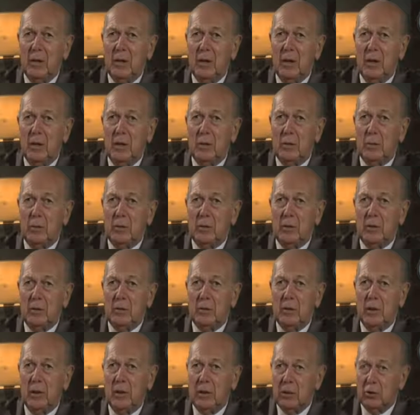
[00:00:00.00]
uh,
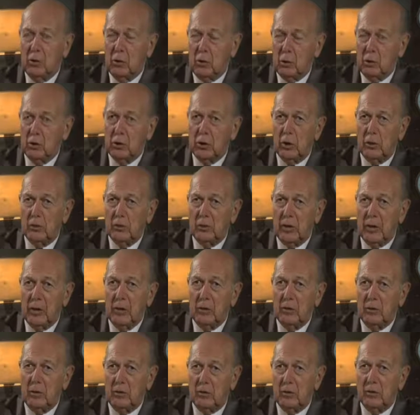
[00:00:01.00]
with and Claude
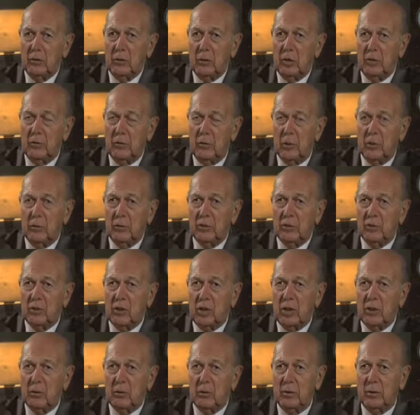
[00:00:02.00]
Janssen, the three of us
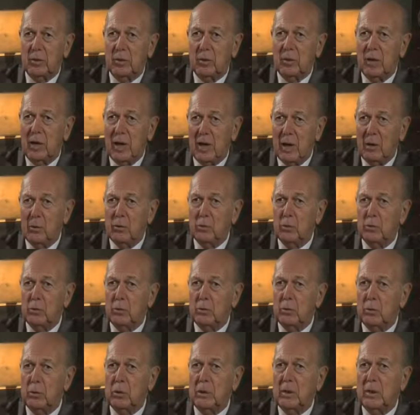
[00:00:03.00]
tried to think how
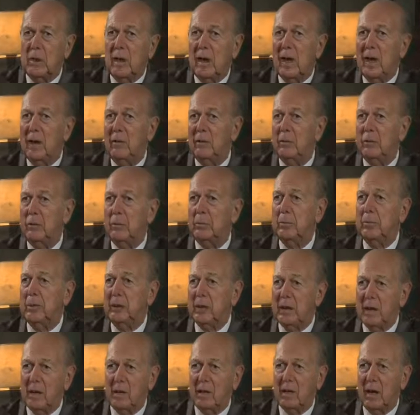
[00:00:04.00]
could we have
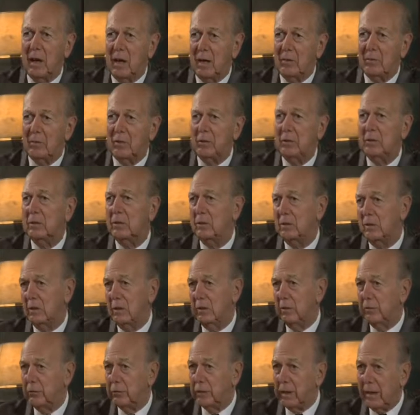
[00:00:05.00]
something like Harvard
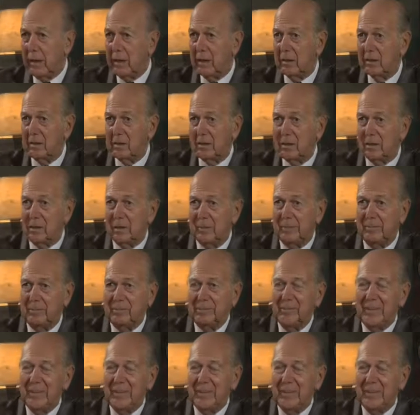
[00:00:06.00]
in France.